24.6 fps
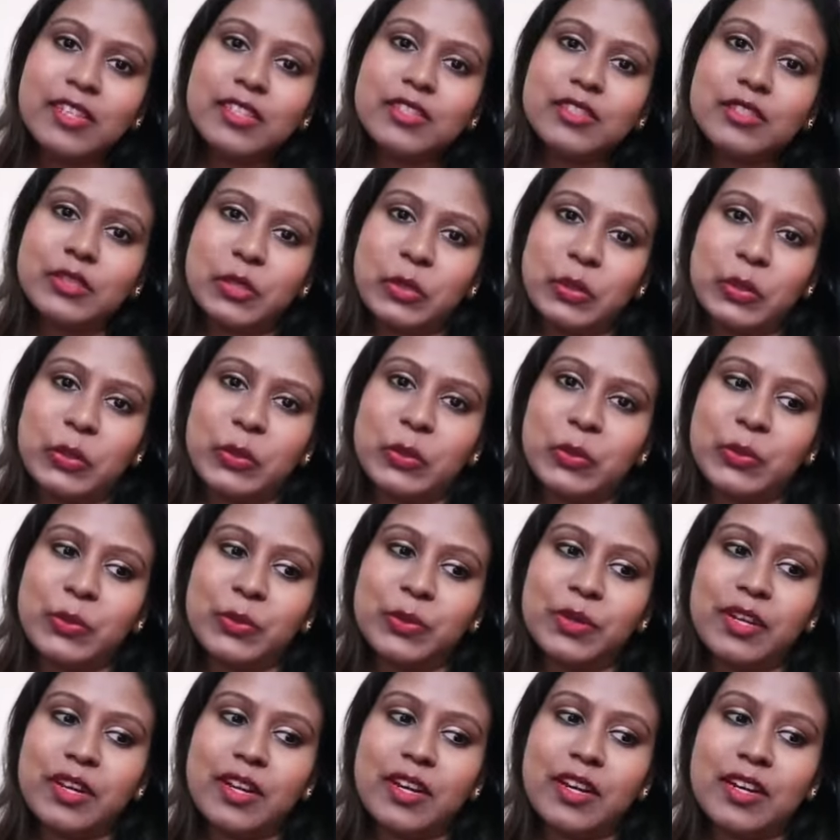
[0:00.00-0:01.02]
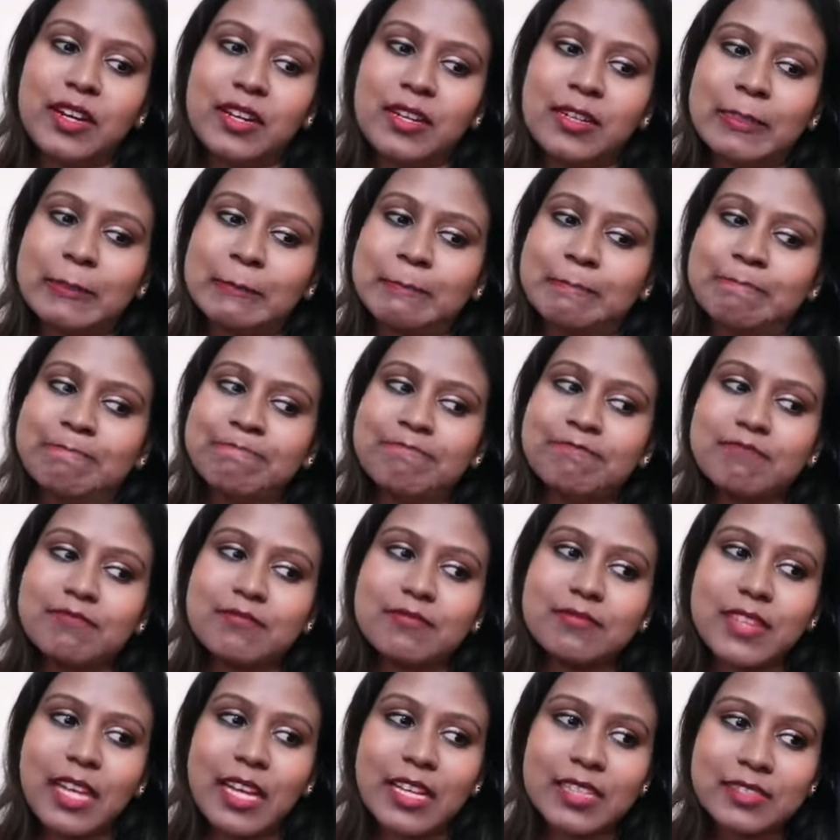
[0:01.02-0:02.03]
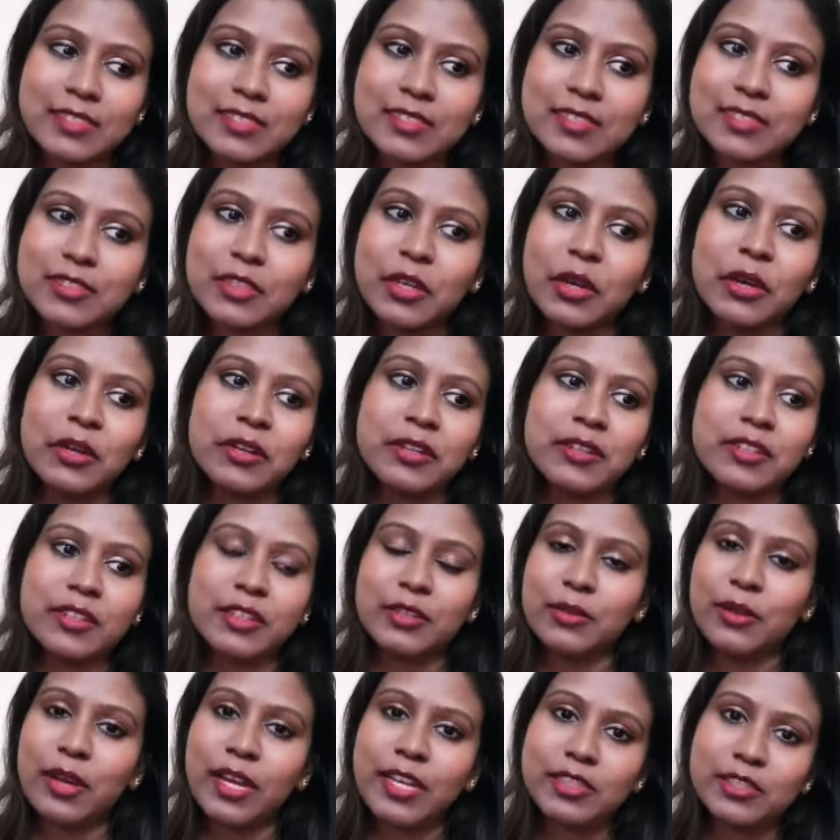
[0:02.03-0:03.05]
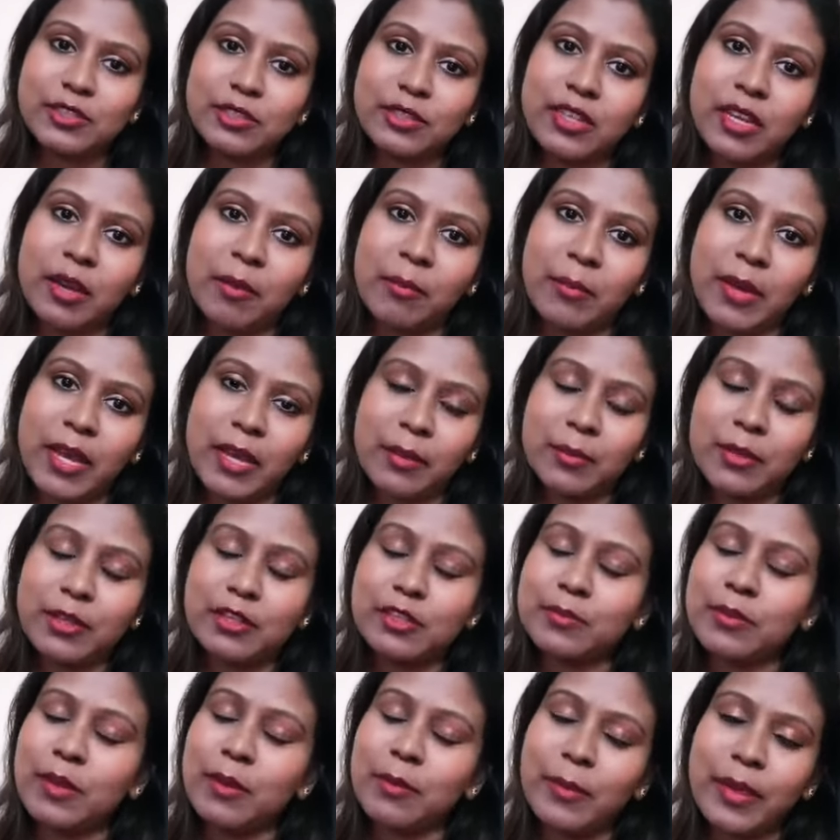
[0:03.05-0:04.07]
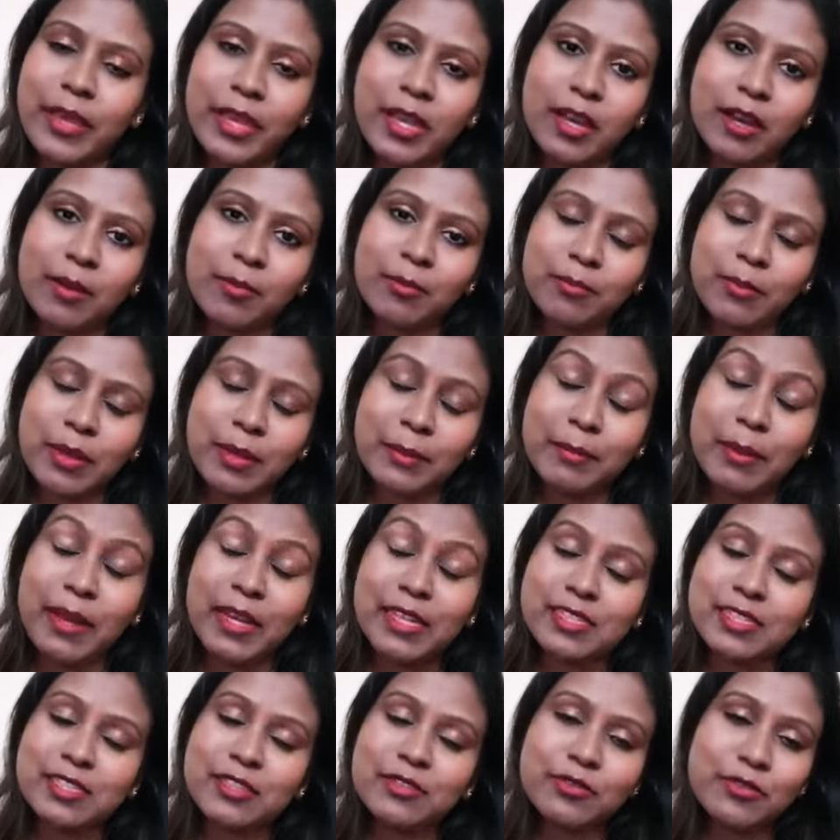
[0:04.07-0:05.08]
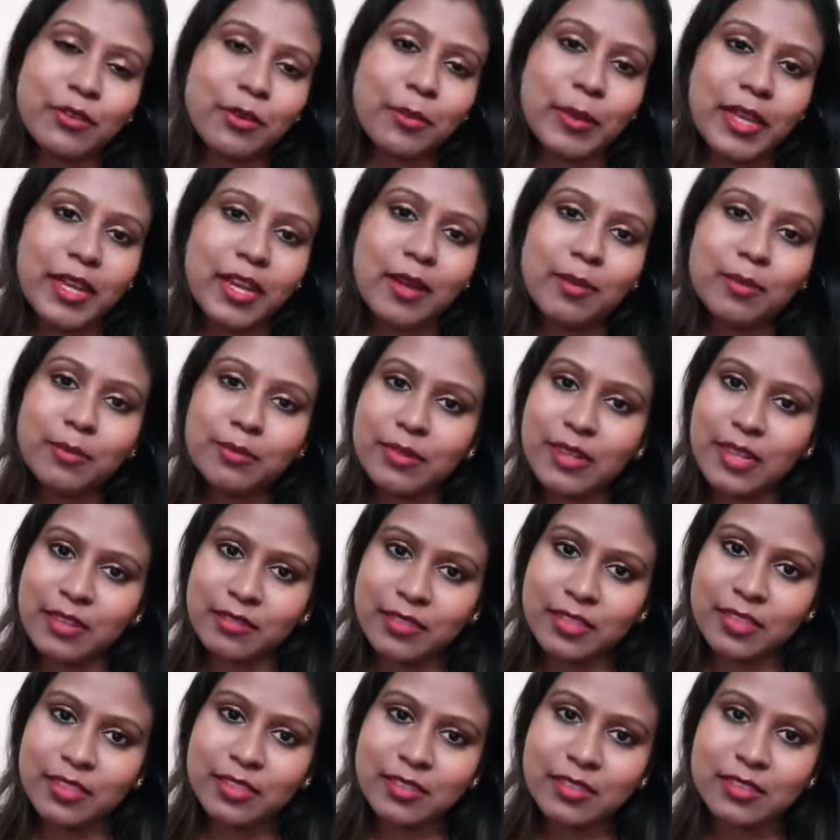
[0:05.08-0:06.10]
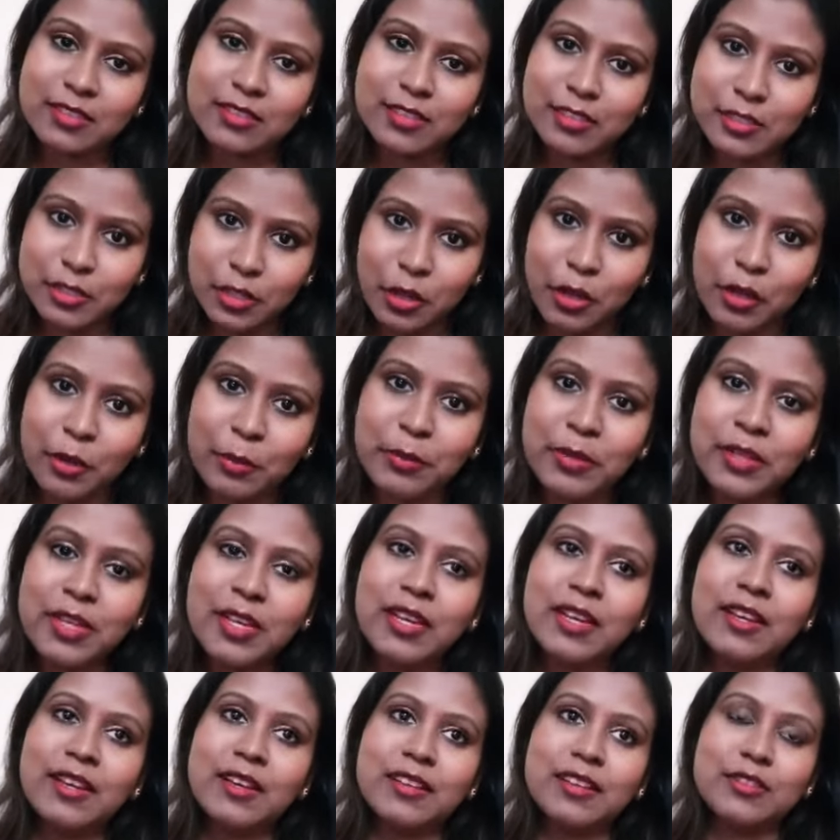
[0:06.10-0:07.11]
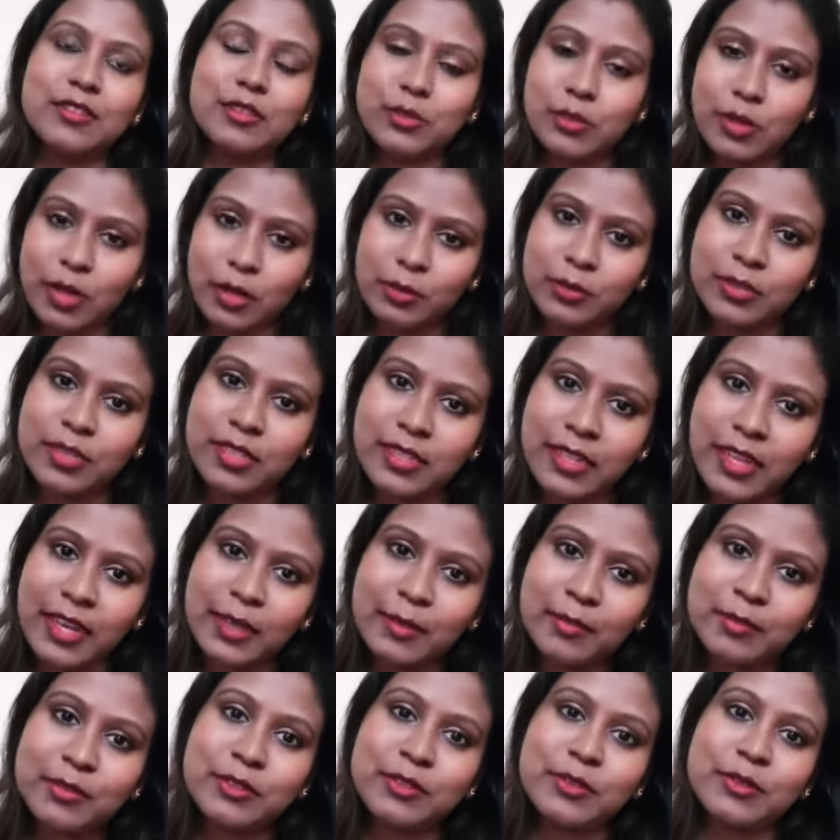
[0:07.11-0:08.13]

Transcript: So. Um, I just thought, you know, I should come back because my makeup, my passion for makeup never stopped throughout the time.